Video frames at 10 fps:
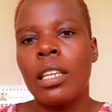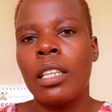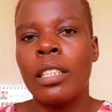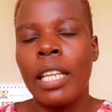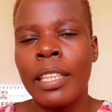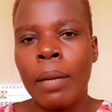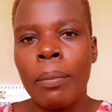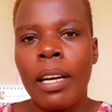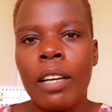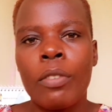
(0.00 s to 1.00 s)
and
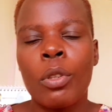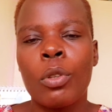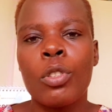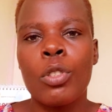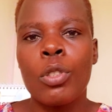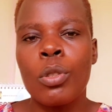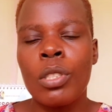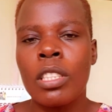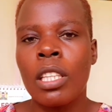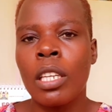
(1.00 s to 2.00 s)
above, you're going to
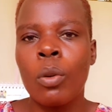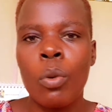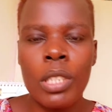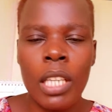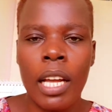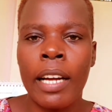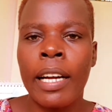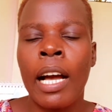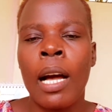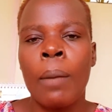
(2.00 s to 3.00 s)
use 3/4 a
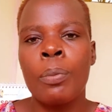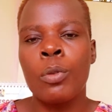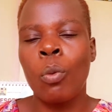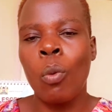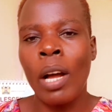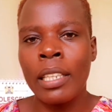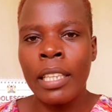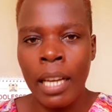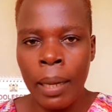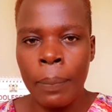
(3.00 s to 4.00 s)
cup to 1
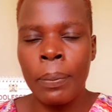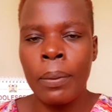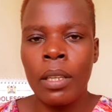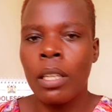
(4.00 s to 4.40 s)
cup.